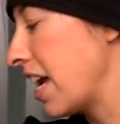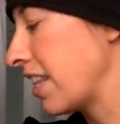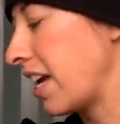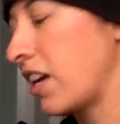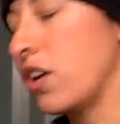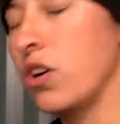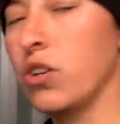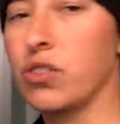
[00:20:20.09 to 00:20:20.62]

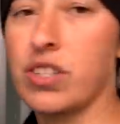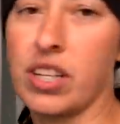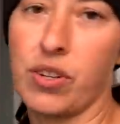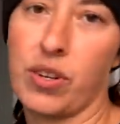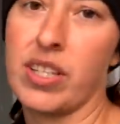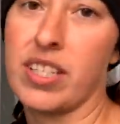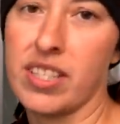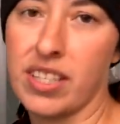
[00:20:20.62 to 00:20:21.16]
That all
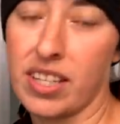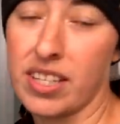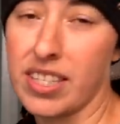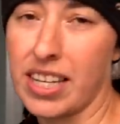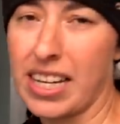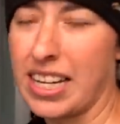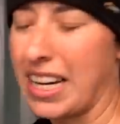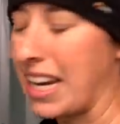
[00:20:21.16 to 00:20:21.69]
decreases the
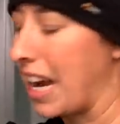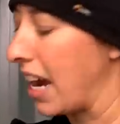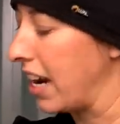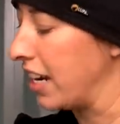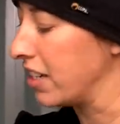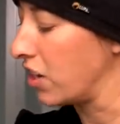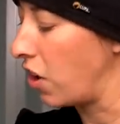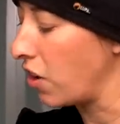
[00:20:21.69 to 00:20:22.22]
acidity
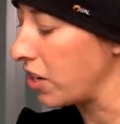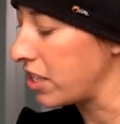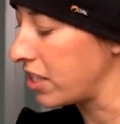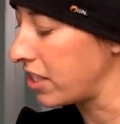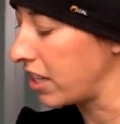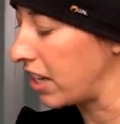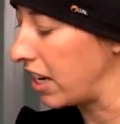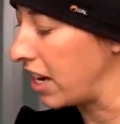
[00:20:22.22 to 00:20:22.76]
and
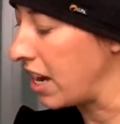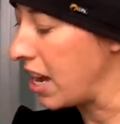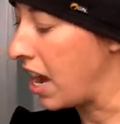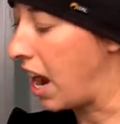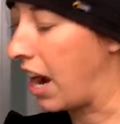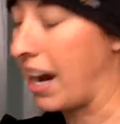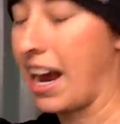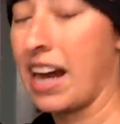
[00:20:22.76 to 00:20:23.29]
honestly,
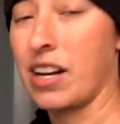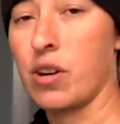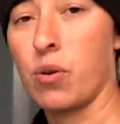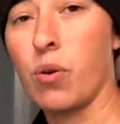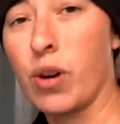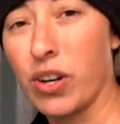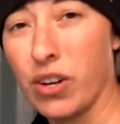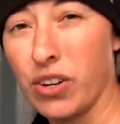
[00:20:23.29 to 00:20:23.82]
I added
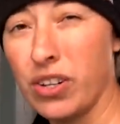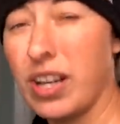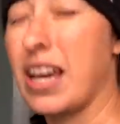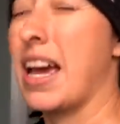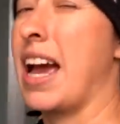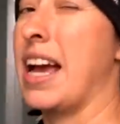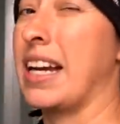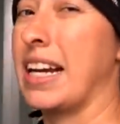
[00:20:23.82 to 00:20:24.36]
oil
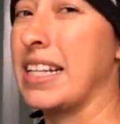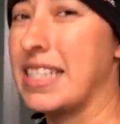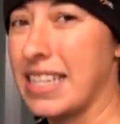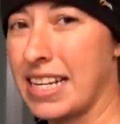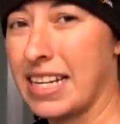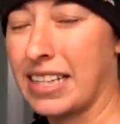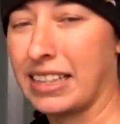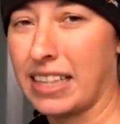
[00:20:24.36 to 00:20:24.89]
and I
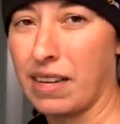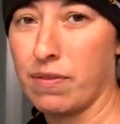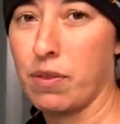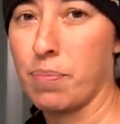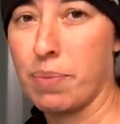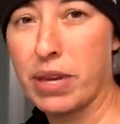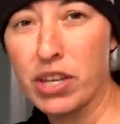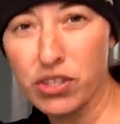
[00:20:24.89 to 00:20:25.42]
did leave
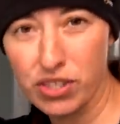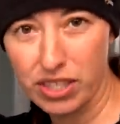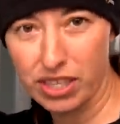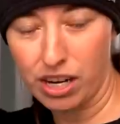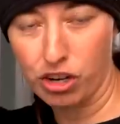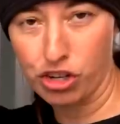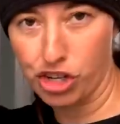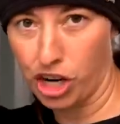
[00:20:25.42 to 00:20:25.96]
the peels in
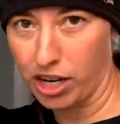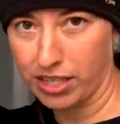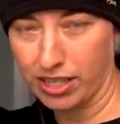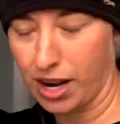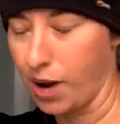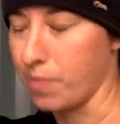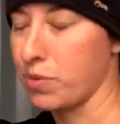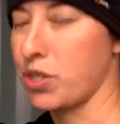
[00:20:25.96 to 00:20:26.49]
there chunked
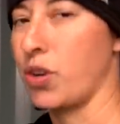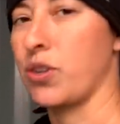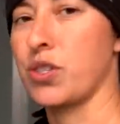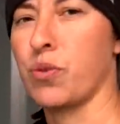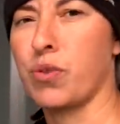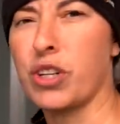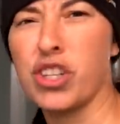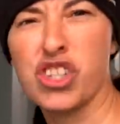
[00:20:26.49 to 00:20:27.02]
up. So it's
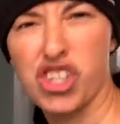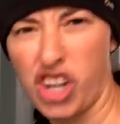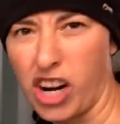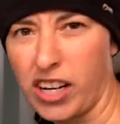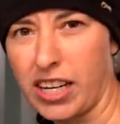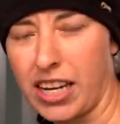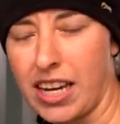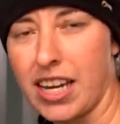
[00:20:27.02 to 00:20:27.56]
a real
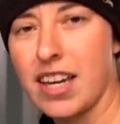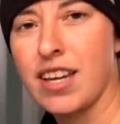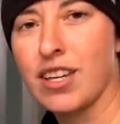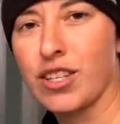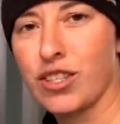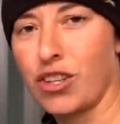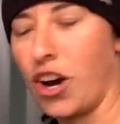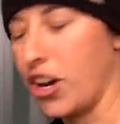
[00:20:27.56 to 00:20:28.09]
chunky
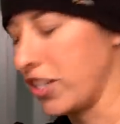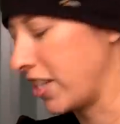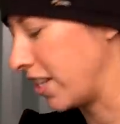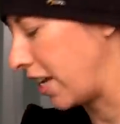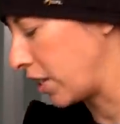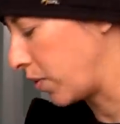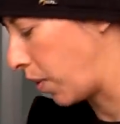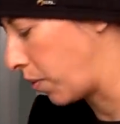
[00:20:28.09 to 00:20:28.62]
sauce and
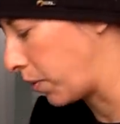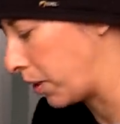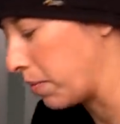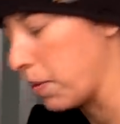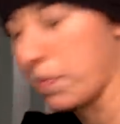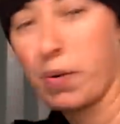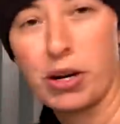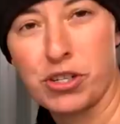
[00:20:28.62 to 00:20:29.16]
that's why we're gonna
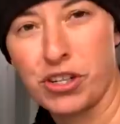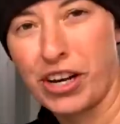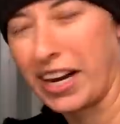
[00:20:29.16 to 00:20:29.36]
be pressure